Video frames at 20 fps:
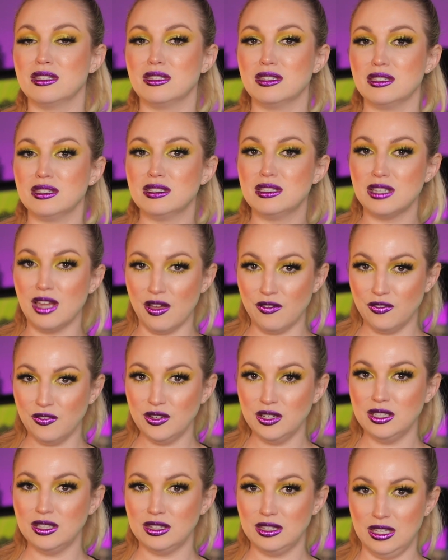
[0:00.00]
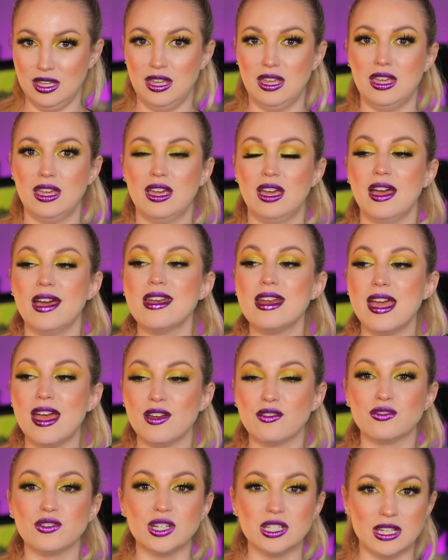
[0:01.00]
this is definitely an
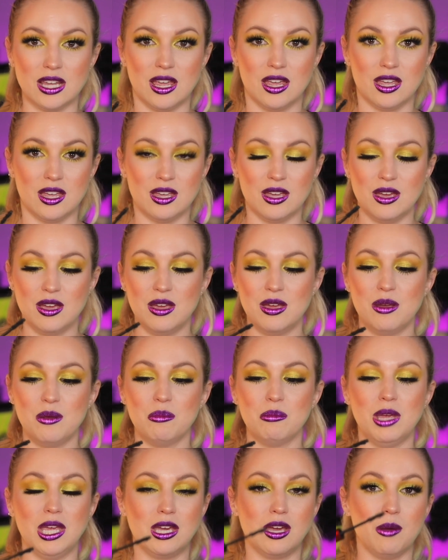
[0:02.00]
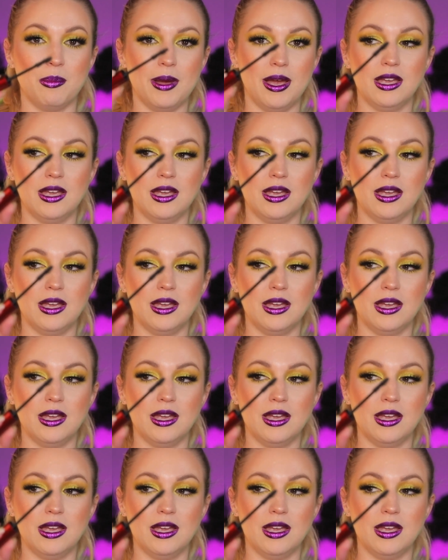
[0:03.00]
everyday makeup